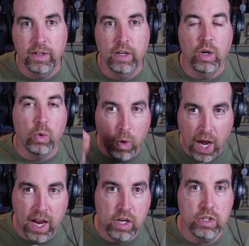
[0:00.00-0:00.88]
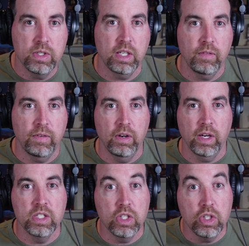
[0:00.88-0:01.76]
Why are you sick of hearing
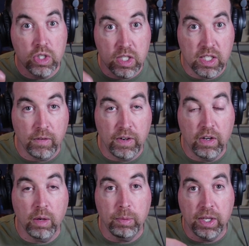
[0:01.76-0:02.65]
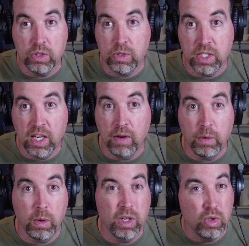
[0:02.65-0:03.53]
it? Is it you just sick of hearing it because you see it
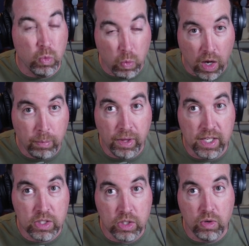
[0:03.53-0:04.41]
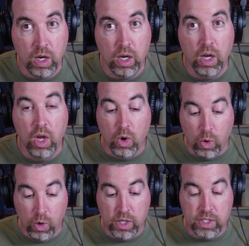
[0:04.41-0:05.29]
everywhere and you want a plastic straw?
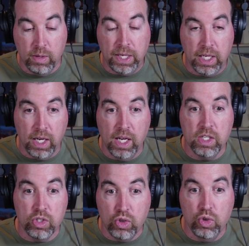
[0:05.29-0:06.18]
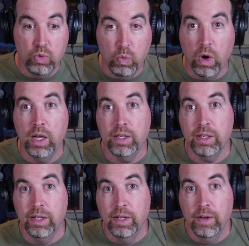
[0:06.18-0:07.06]
Or is it because you want
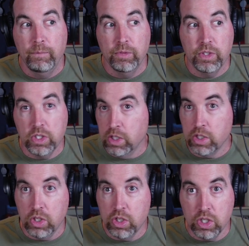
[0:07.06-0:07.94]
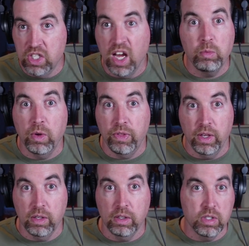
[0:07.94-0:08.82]
to you're just done with
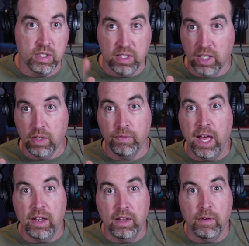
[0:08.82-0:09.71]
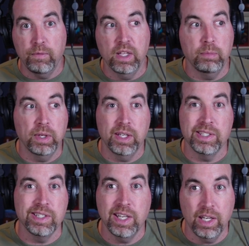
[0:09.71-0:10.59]
it? You're just sick of that feeling
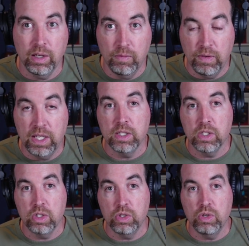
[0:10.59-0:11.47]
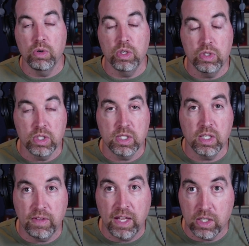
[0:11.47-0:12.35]
because it's inconvenience to you, or you're just
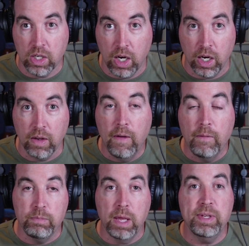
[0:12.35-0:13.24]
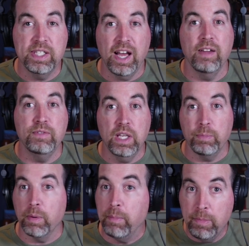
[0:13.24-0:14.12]
sick of that talk? Maybe dive
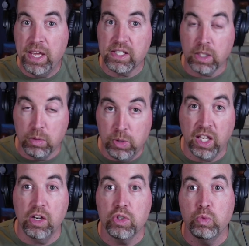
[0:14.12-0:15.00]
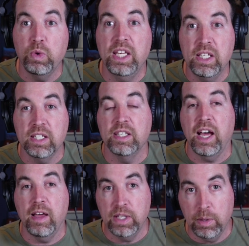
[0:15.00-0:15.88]
deeper. Maybe as communicators, we need to
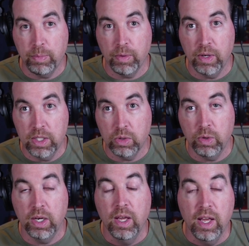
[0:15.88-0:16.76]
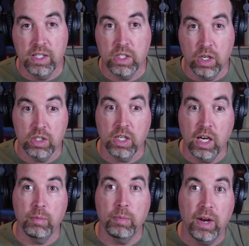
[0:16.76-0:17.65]
dive deeper into it and start
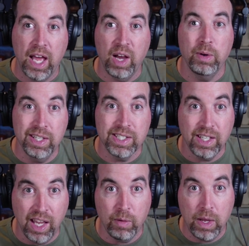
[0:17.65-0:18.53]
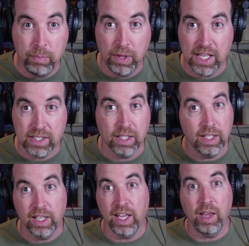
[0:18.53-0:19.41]
talking about how it is a gateway plastic,
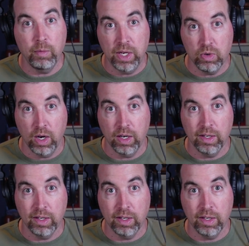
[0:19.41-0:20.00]
like a gateway drug,